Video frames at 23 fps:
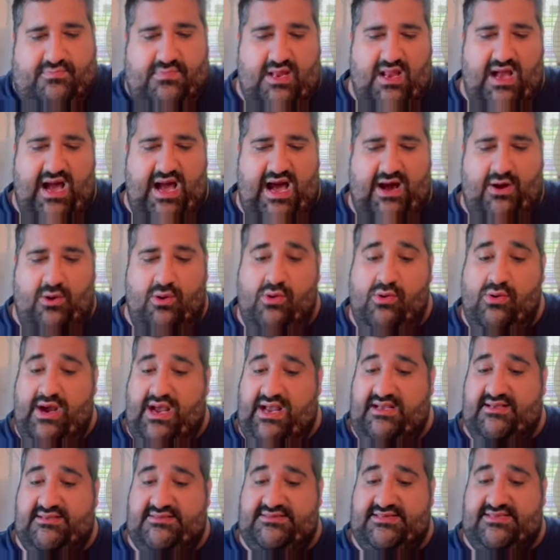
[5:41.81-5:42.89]
uh, who
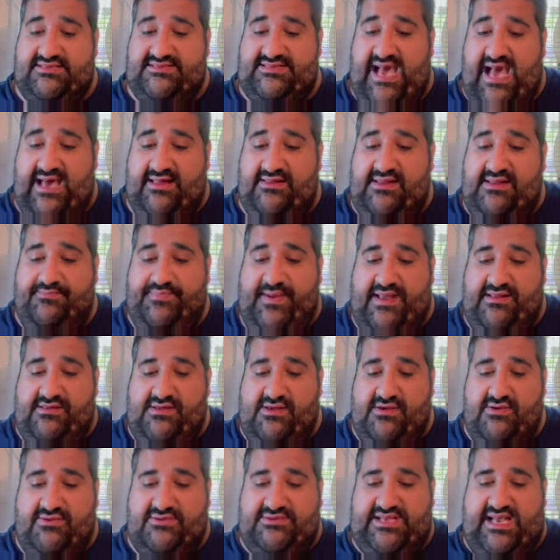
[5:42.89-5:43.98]
has sadly been
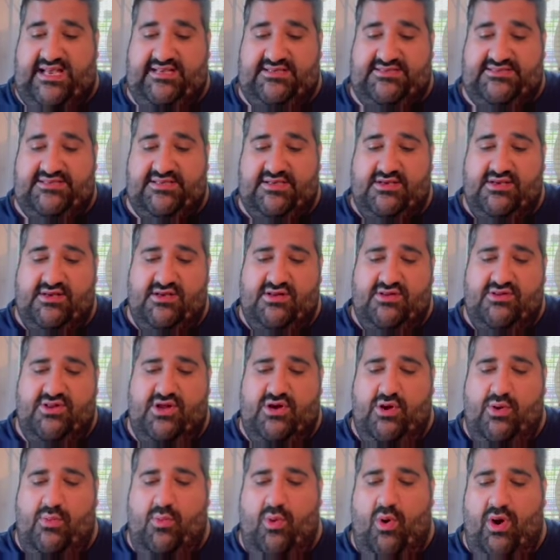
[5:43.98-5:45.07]
used as
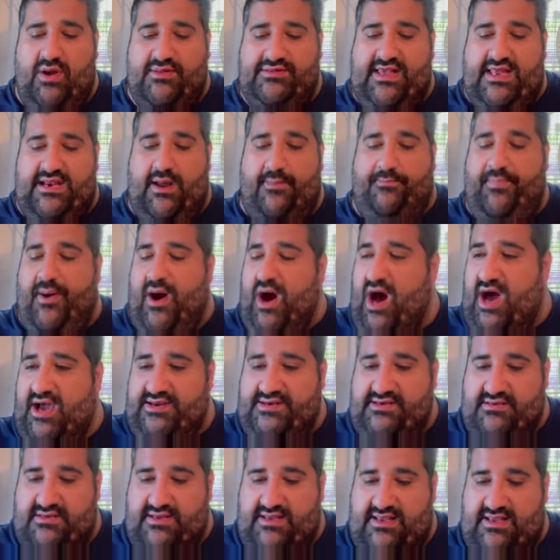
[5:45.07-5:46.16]
little more than a
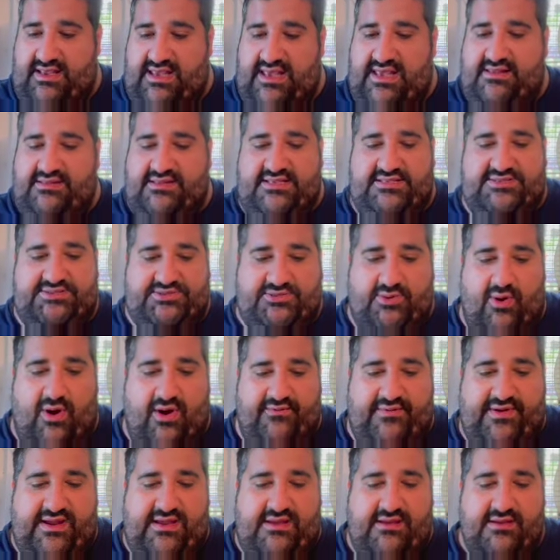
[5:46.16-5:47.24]
pawn in the
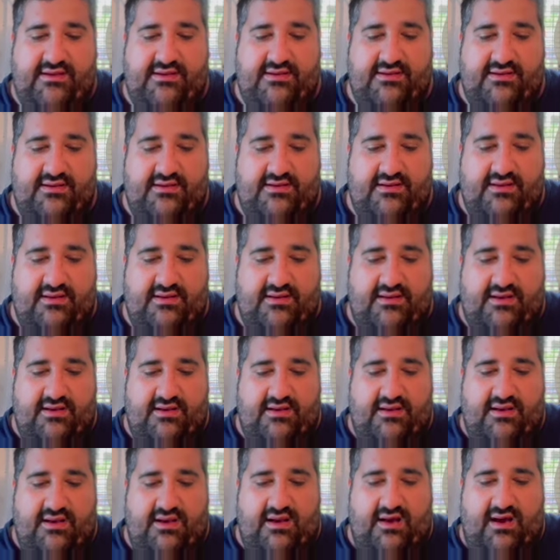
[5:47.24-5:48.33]
story.
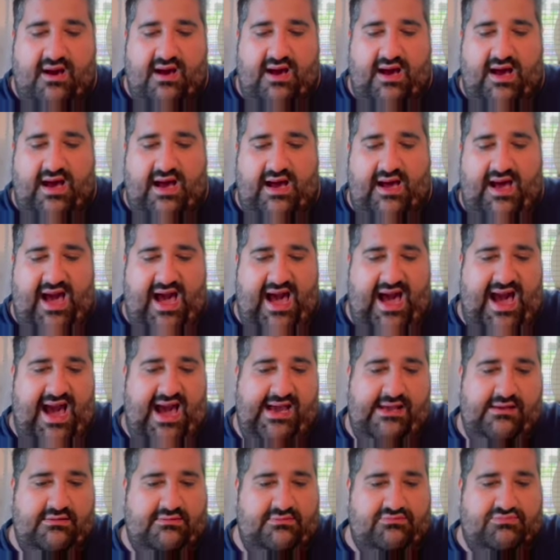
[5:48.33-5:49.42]
Uh,
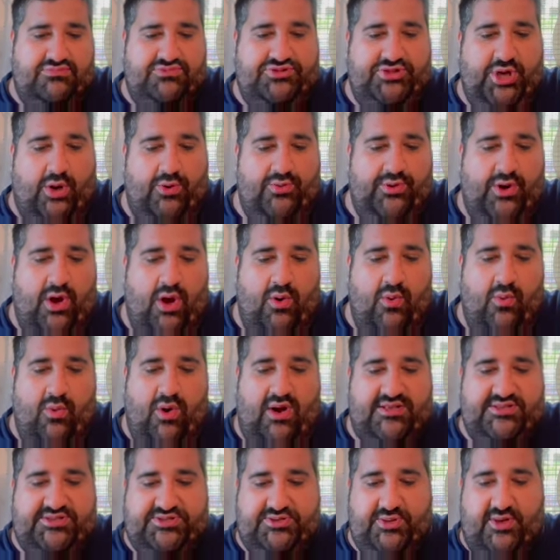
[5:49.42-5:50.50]
I don't know
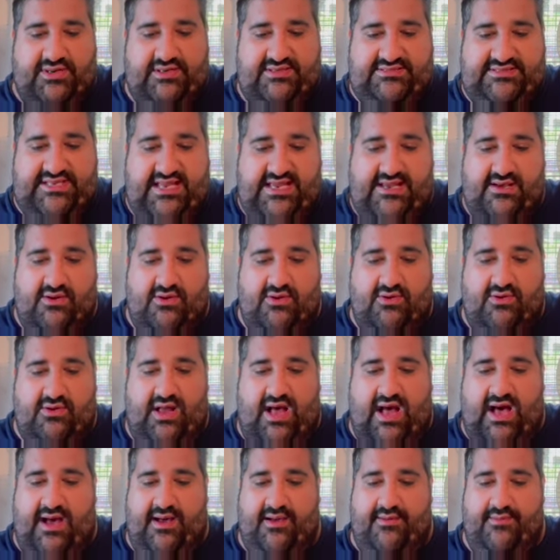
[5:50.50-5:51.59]
what sort of deal
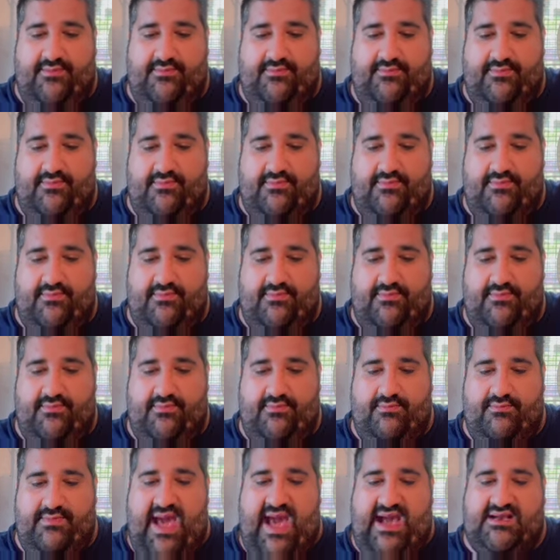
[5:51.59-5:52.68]
uh,
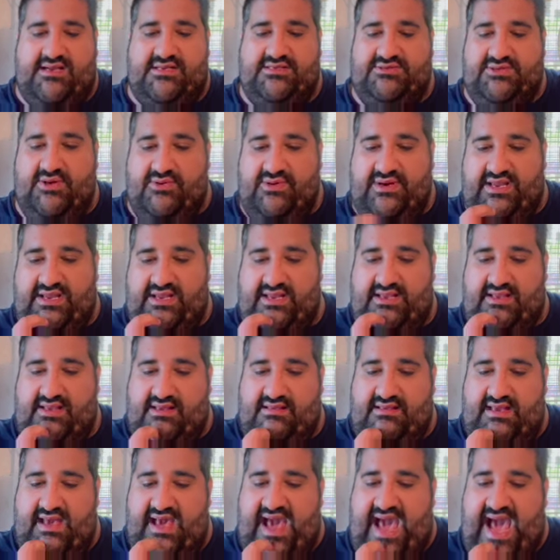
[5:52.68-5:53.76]
Matt Cardona
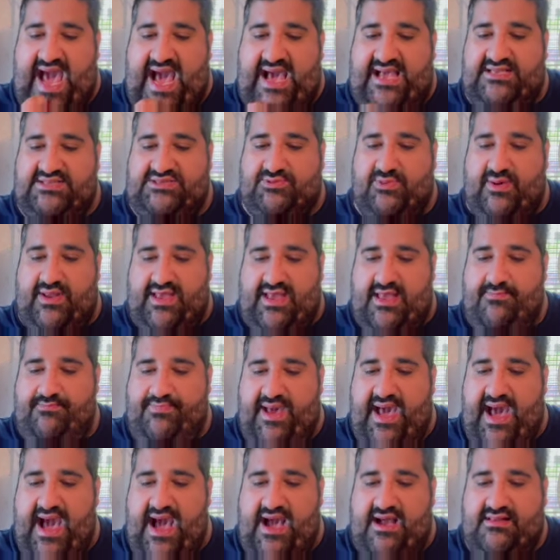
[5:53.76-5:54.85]
has with
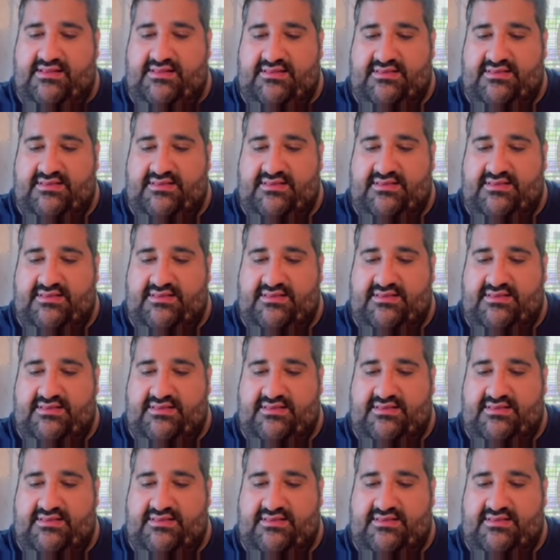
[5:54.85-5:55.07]
Impact.